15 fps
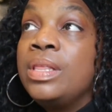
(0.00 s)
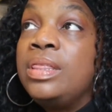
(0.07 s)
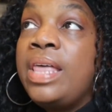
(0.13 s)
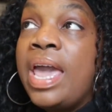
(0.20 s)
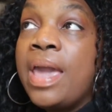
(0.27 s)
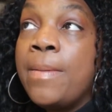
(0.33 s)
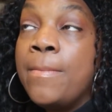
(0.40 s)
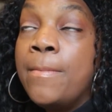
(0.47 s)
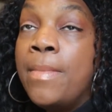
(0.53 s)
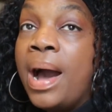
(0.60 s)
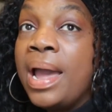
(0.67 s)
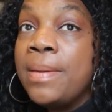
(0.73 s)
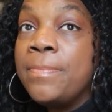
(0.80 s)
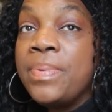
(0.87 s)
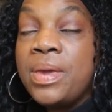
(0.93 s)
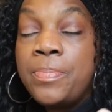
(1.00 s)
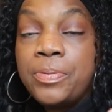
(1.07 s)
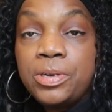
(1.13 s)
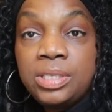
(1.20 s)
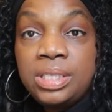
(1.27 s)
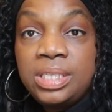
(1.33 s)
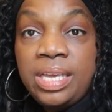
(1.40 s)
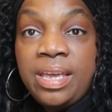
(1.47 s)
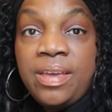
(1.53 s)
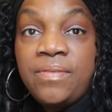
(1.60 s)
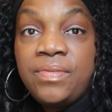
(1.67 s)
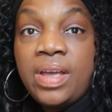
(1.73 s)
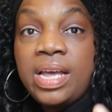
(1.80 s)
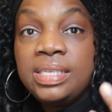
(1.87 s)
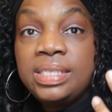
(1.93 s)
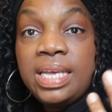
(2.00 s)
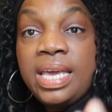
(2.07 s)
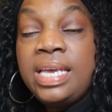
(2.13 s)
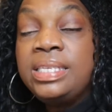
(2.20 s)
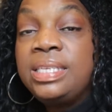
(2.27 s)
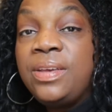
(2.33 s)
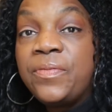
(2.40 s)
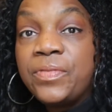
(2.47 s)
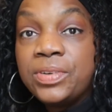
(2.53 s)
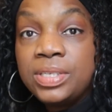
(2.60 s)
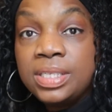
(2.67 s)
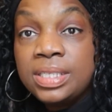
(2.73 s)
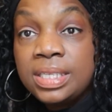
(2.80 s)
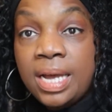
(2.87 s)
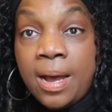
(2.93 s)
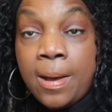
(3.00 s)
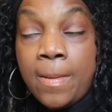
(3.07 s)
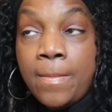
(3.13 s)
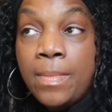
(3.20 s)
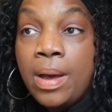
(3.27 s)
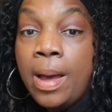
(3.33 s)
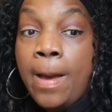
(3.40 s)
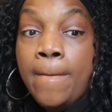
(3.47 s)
they might be perceived as easy for some,